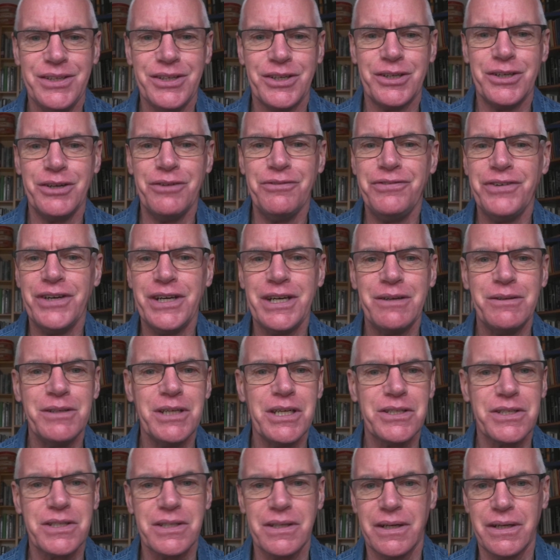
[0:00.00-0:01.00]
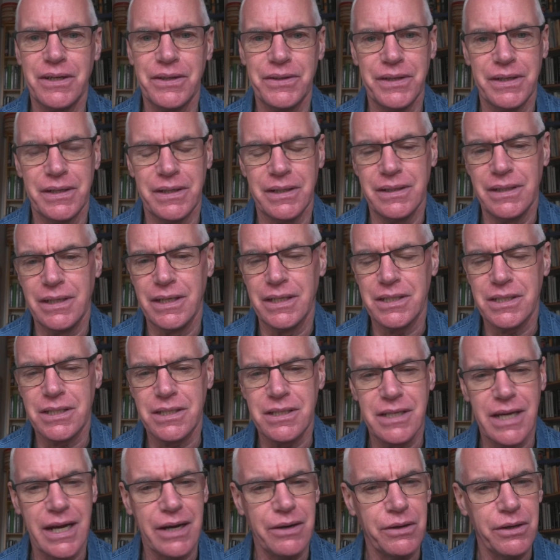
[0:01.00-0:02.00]
there are various other
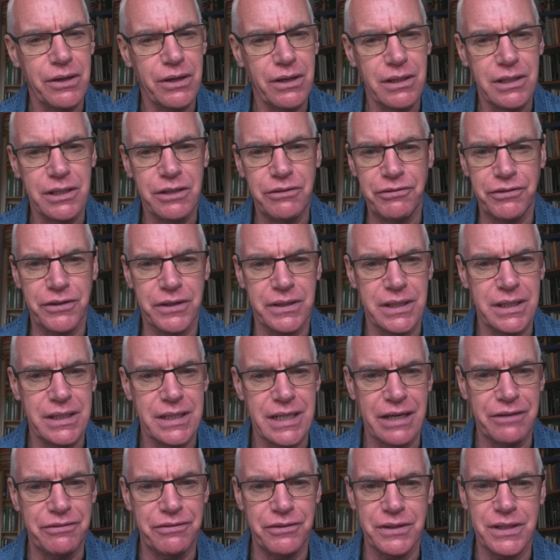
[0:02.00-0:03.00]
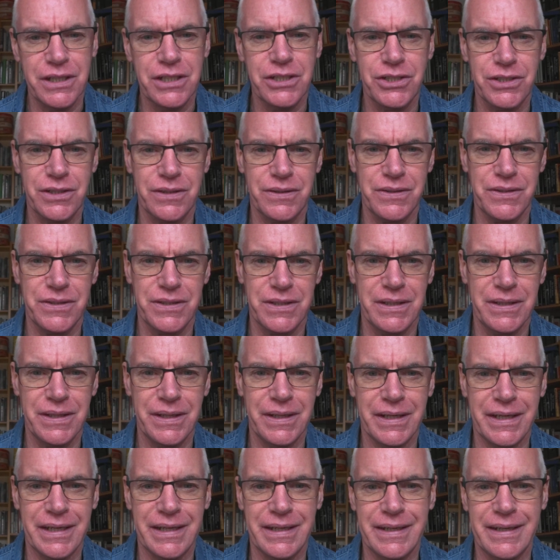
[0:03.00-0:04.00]
hysterically funny definitions in
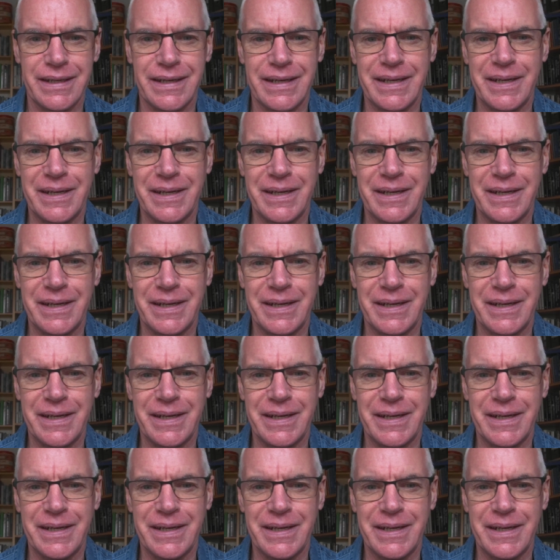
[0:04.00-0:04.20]
there.